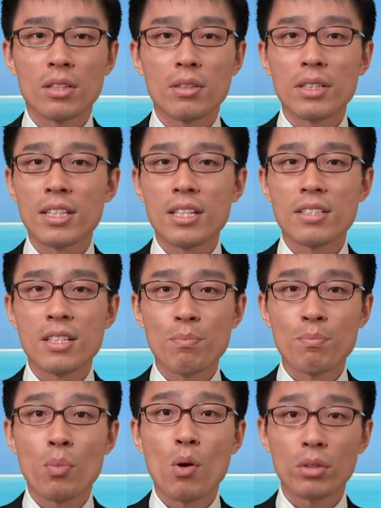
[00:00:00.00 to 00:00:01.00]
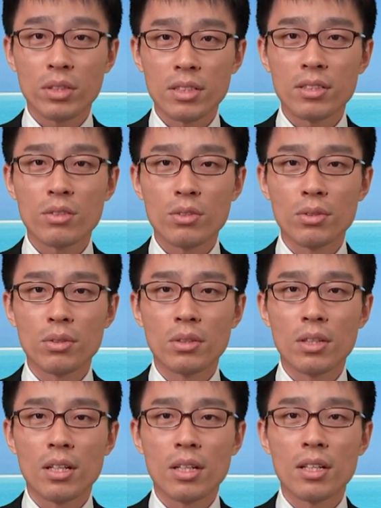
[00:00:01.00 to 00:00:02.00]
it is important
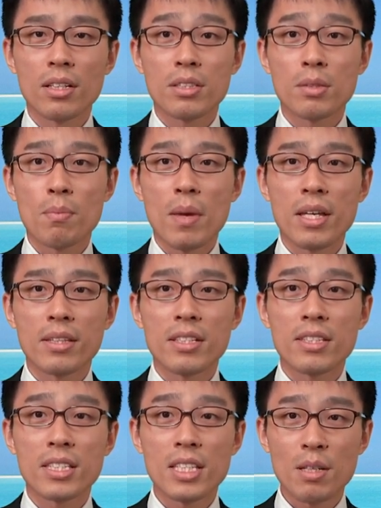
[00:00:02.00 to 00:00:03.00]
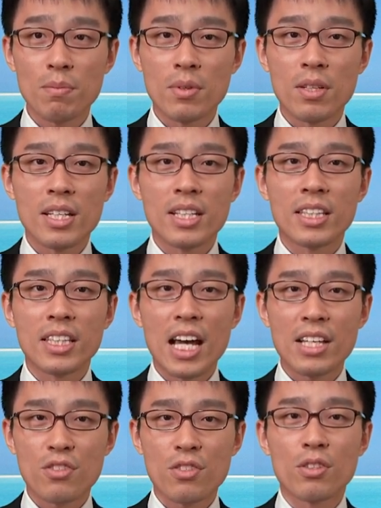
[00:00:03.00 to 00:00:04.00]
to estimate the SIP
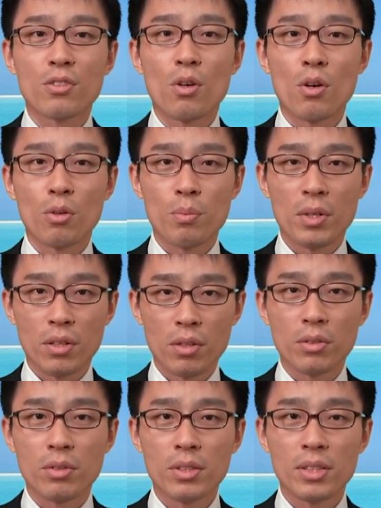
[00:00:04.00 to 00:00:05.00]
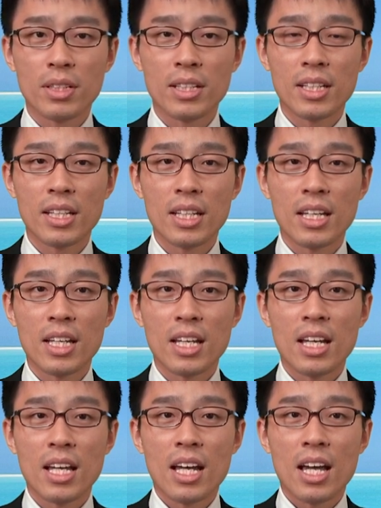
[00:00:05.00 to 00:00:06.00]
natural roll period.
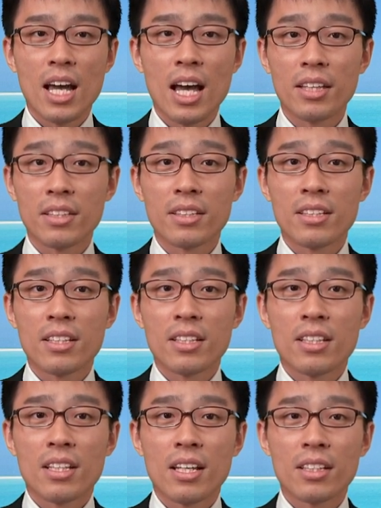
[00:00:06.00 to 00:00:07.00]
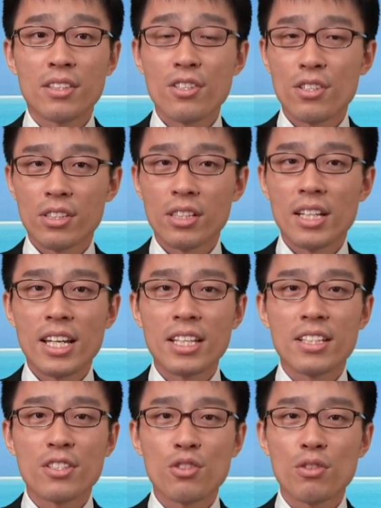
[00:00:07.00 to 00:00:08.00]
And uh, here,
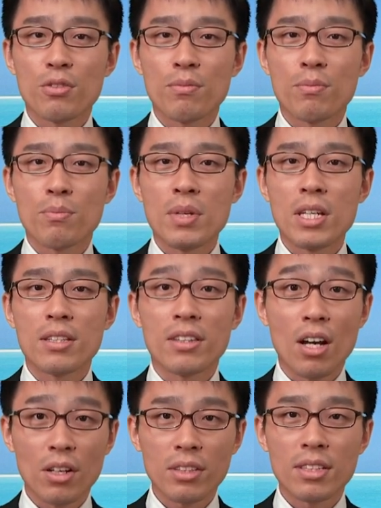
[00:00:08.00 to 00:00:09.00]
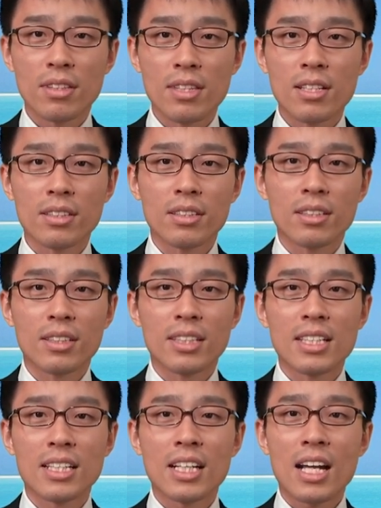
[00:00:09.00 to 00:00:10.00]
it should be noted that
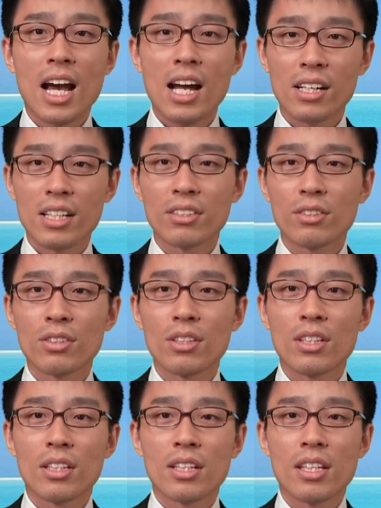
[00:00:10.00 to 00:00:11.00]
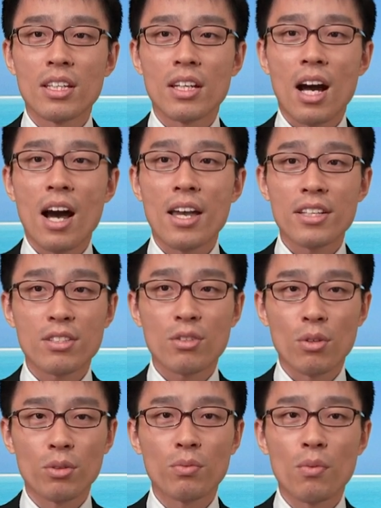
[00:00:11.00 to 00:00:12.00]
the current uh, IS
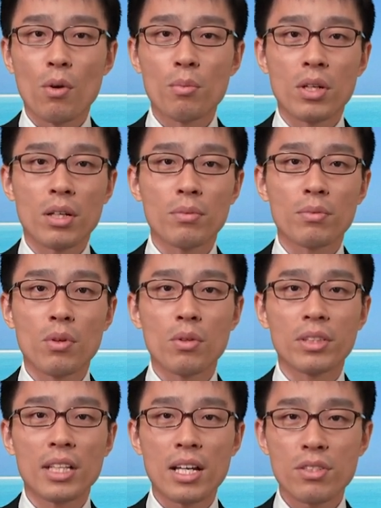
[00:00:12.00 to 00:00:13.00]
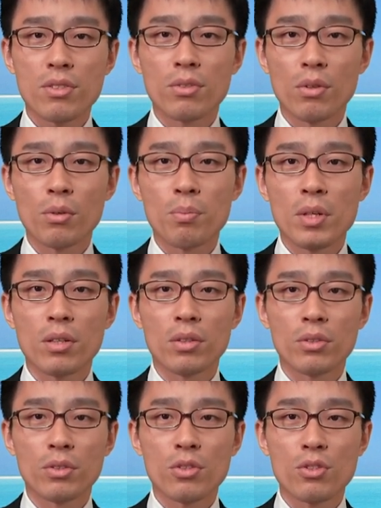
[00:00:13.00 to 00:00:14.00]
code formula for natural roll
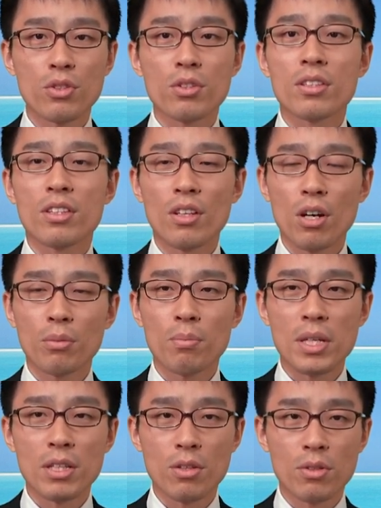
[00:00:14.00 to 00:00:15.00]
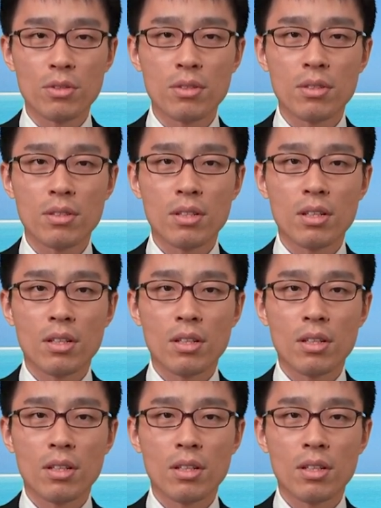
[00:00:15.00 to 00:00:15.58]
period should not be used